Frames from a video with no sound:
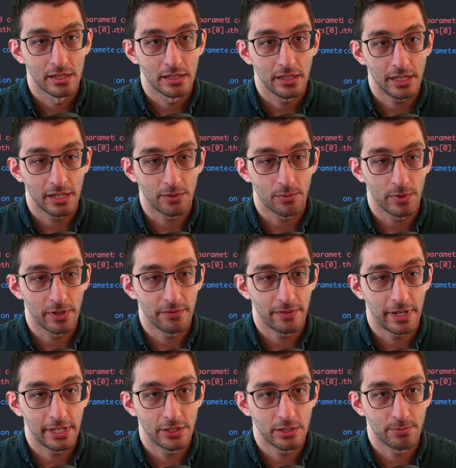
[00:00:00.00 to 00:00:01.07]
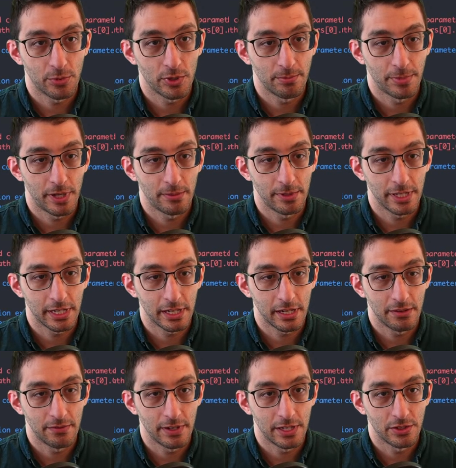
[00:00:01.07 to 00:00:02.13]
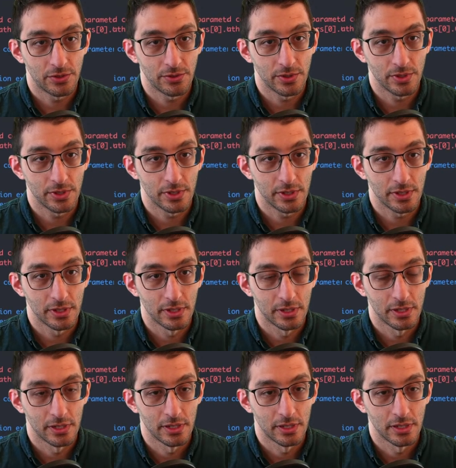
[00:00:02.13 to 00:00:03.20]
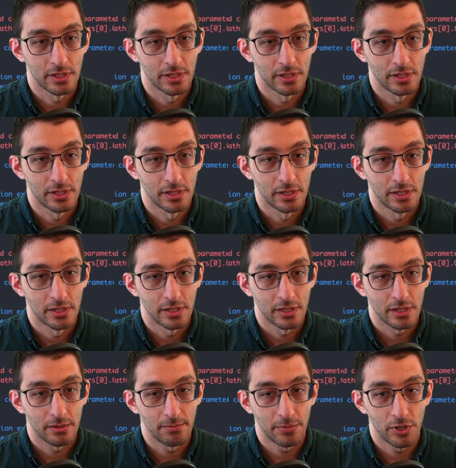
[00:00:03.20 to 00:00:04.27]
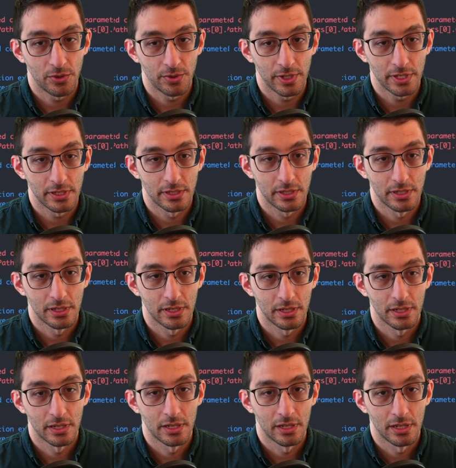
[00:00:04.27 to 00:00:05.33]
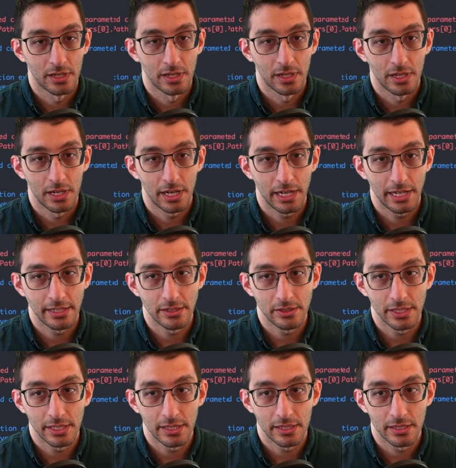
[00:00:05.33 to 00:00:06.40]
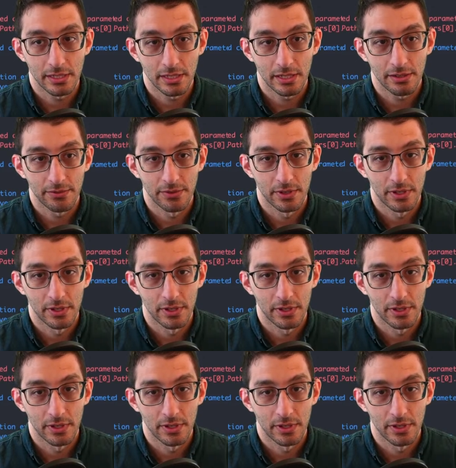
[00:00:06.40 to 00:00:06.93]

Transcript: Like, what if I just put public adventurer component and I delete this stuff?